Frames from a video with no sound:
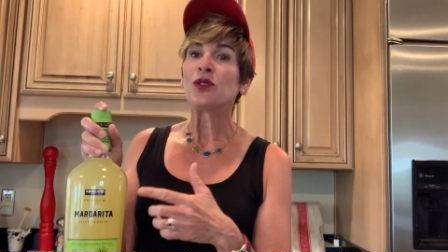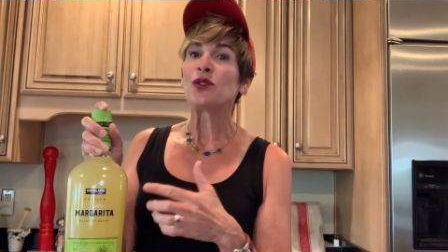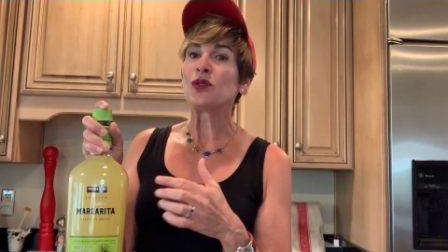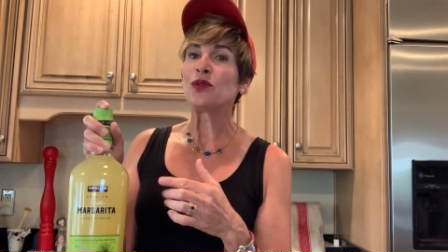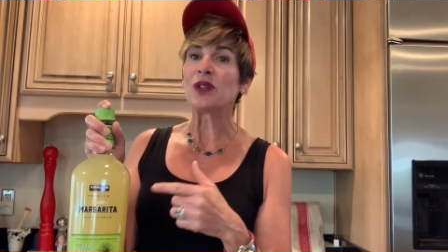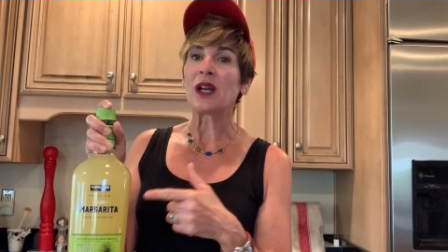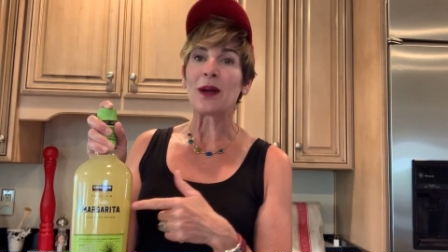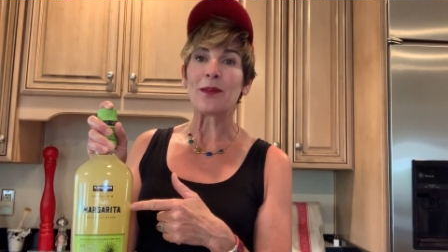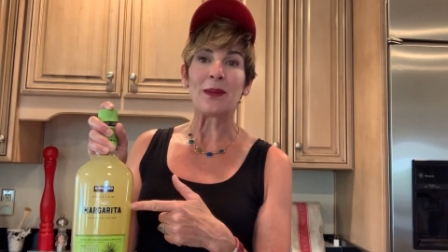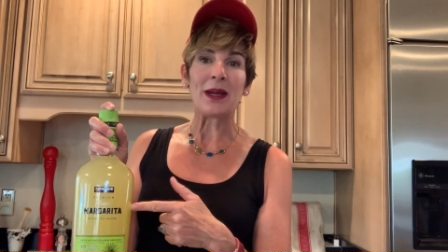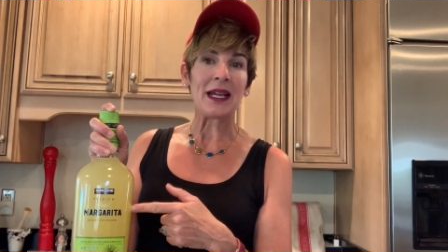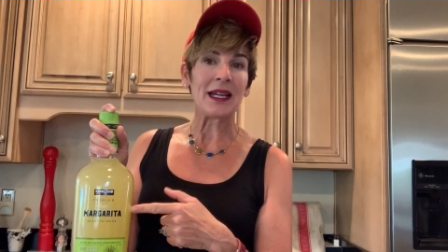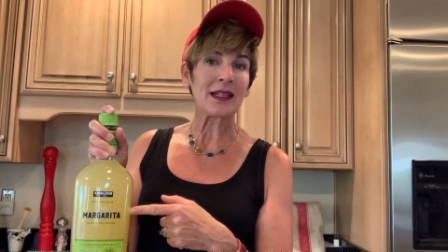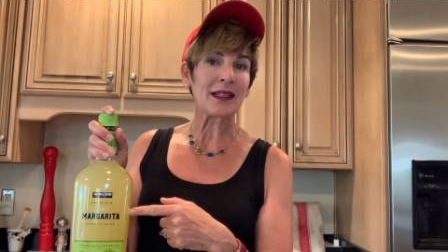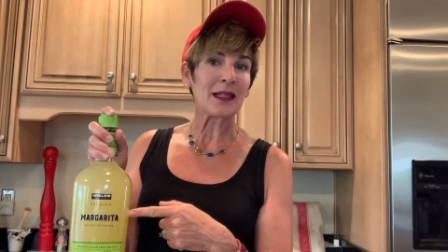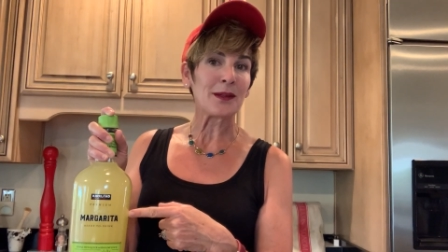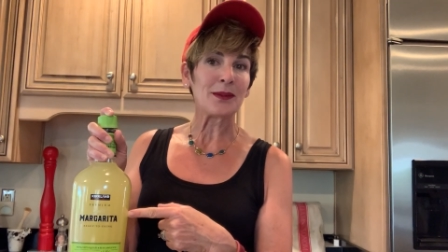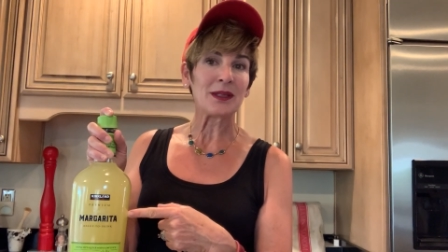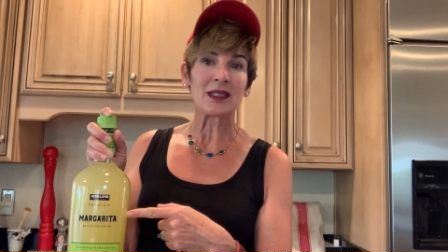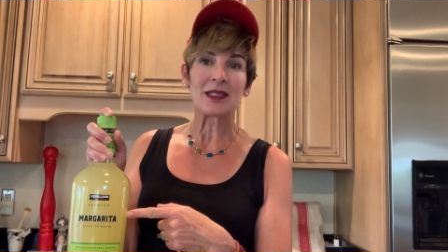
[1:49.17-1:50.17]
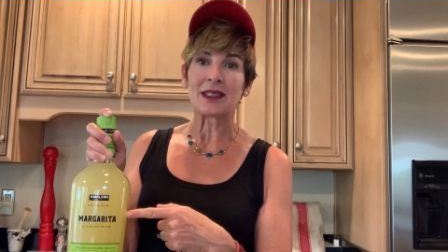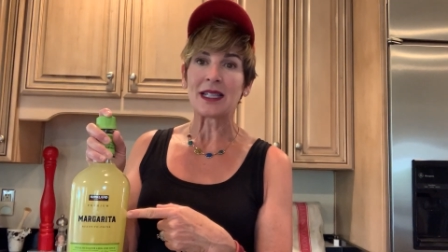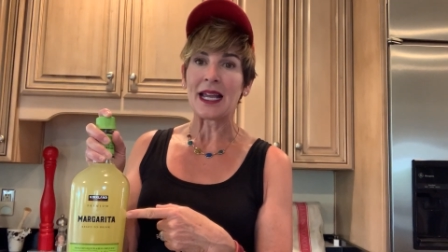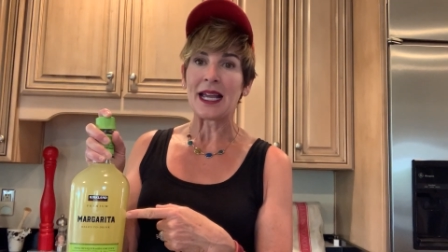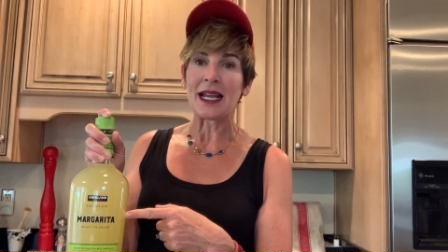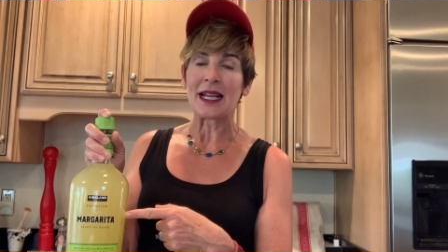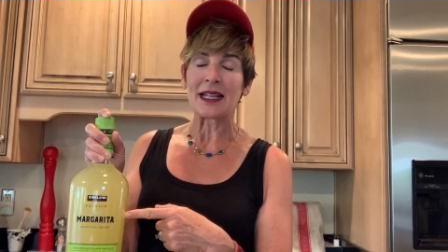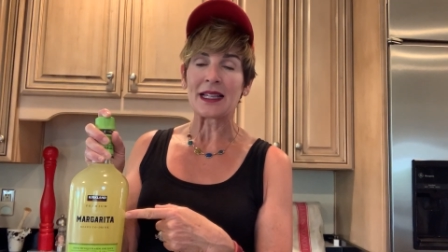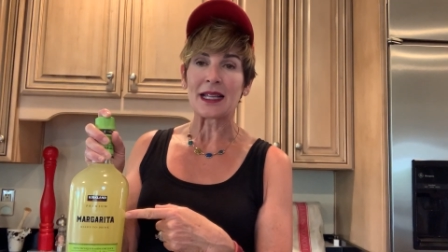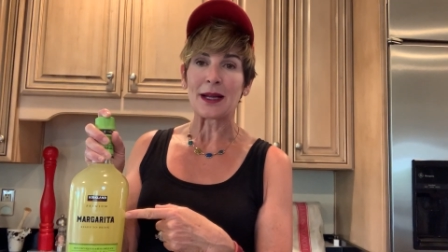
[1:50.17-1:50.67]
Do not make the
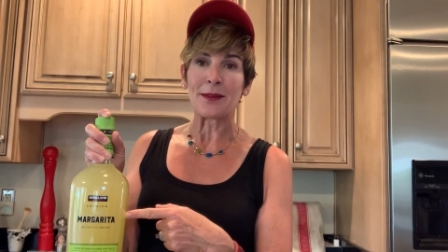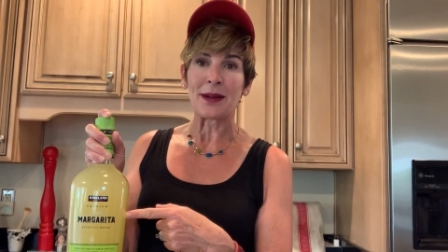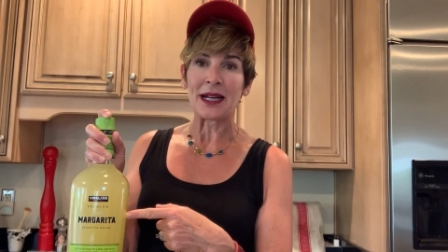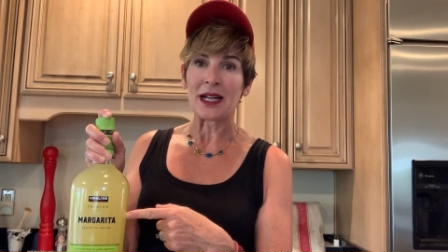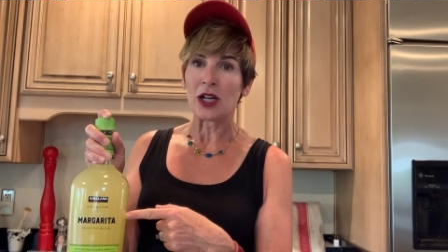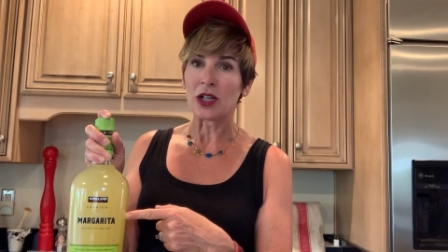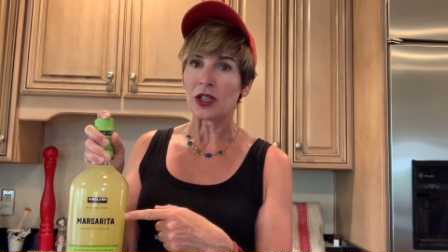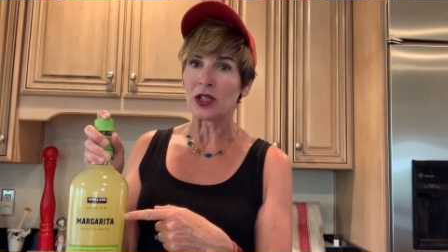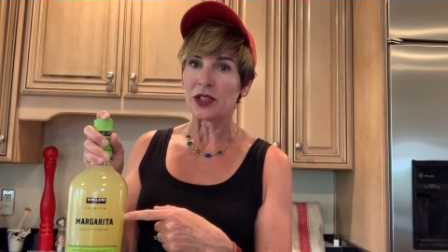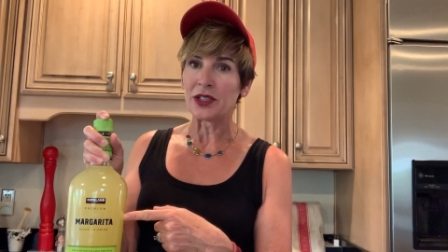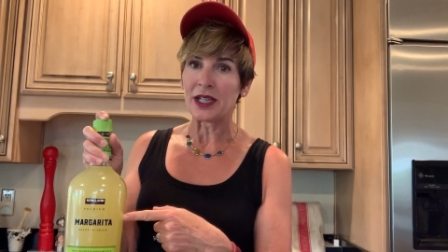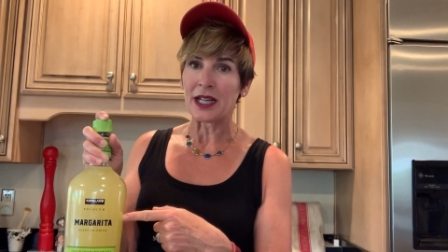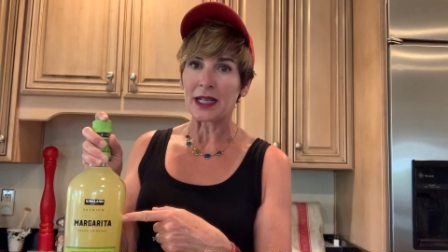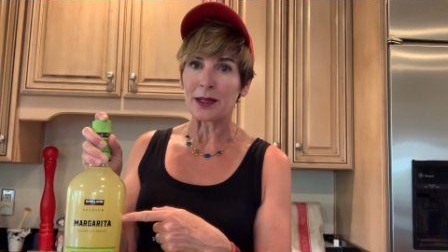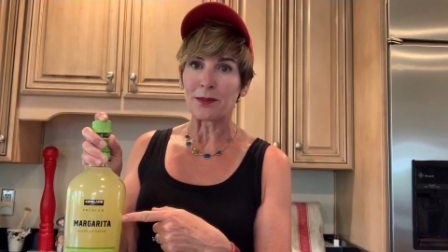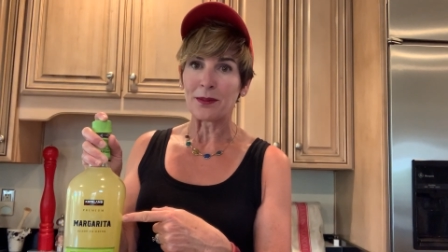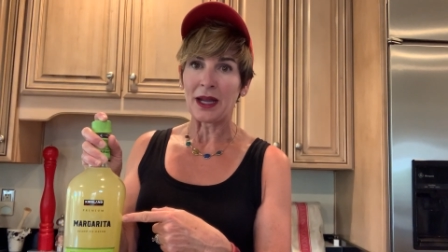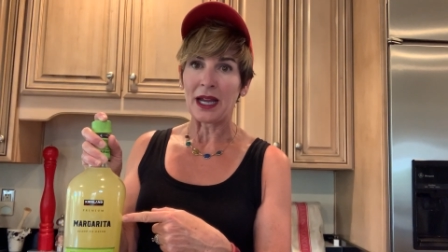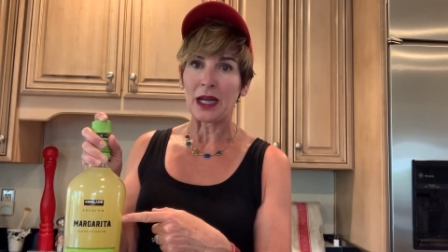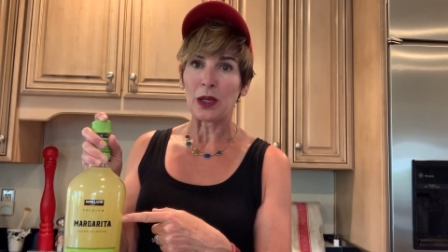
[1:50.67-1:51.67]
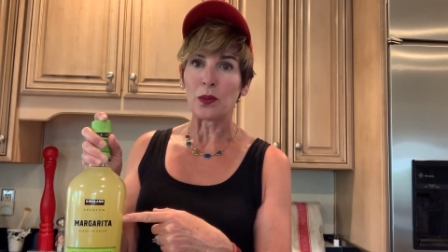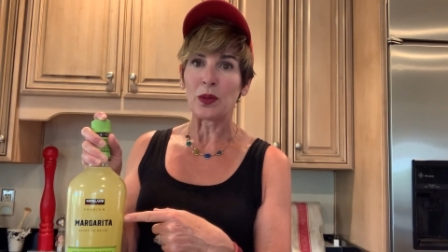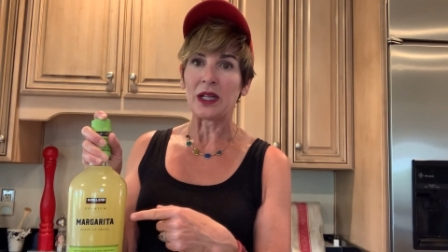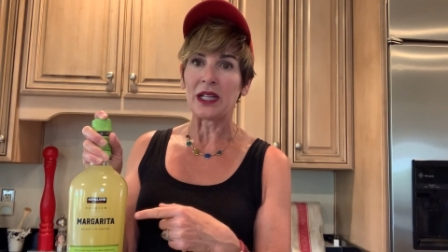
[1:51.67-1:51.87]
mistake that my Uncle Nick made